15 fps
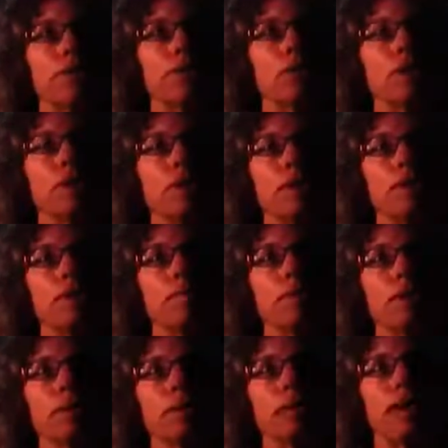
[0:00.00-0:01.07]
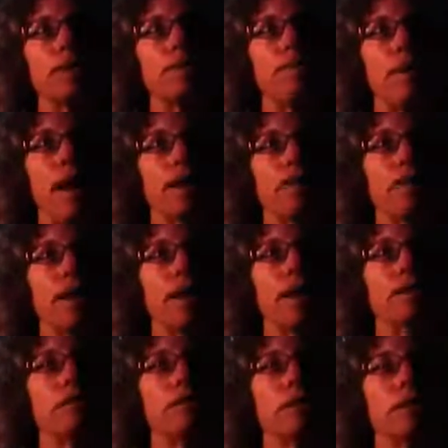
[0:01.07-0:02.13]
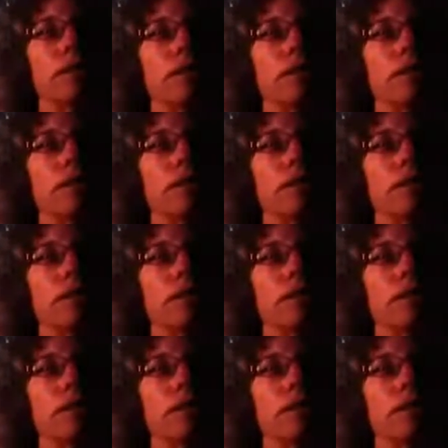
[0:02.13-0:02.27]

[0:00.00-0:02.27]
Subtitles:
from a lower middle class background,